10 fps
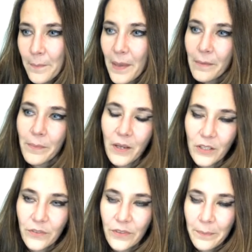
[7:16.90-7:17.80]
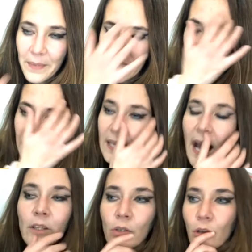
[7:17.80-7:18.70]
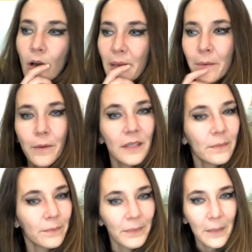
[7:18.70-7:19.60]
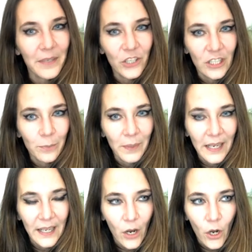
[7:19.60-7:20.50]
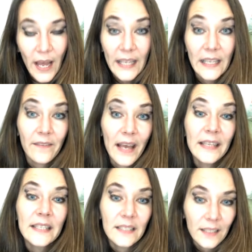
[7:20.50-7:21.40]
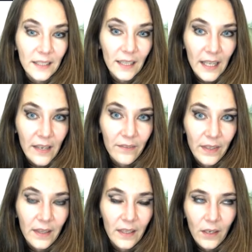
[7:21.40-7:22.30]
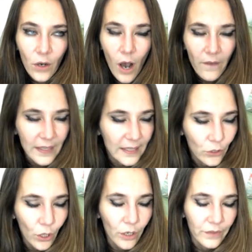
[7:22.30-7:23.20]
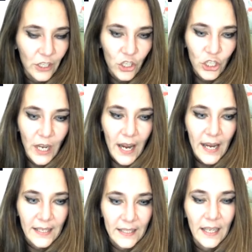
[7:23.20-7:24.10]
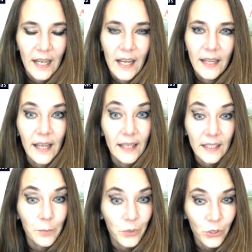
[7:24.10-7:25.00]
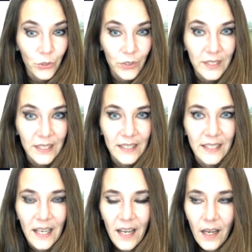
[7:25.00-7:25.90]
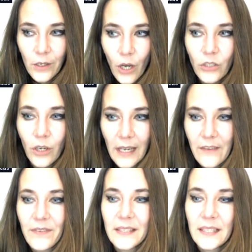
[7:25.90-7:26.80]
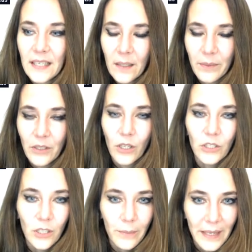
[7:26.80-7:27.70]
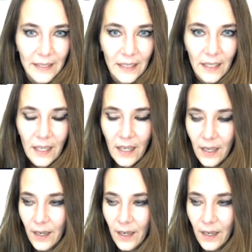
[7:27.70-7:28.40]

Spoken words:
maybe because of the media, I don't know, maybe it's just plainly a collective, and certainly with the COVID and all of the chains that it produces, not only physical but also mental,